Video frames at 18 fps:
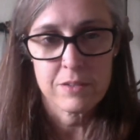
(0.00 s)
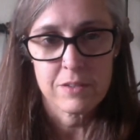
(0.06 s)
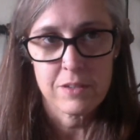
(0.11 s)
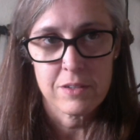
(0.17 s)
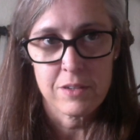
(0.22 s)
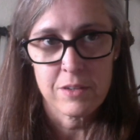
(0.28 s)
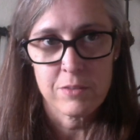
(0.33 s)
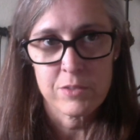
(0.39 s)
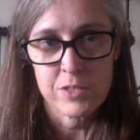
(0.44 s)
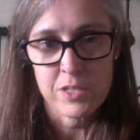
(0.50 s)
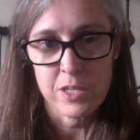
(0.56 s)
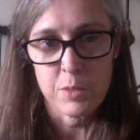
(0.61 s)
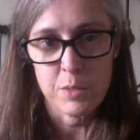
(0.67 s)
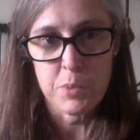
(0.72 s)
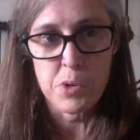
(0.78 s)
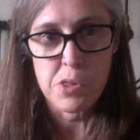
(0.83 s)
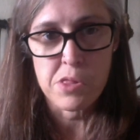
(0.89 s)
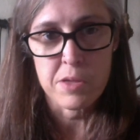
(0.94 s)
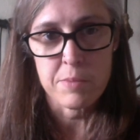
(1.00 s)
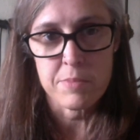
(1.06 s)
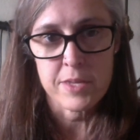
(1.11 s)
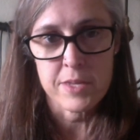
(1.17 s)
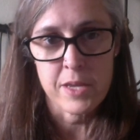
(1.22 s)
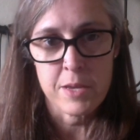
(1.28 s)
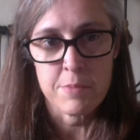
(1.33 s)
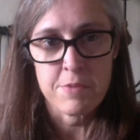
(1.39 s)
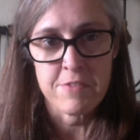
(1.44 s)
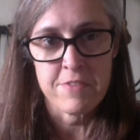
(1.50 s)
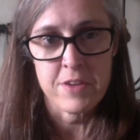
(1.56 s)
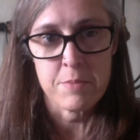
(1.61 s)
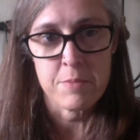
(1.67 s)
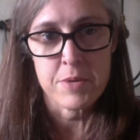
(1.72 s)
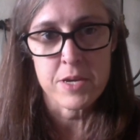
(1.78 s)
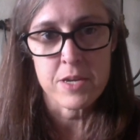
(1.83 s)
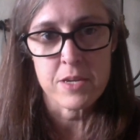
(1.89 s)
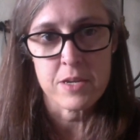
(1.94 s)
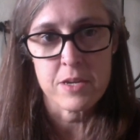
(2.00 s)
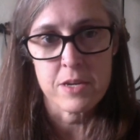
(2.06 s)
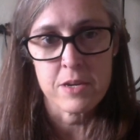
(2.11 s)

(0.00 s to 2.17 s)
was gonna pull up the name of it, but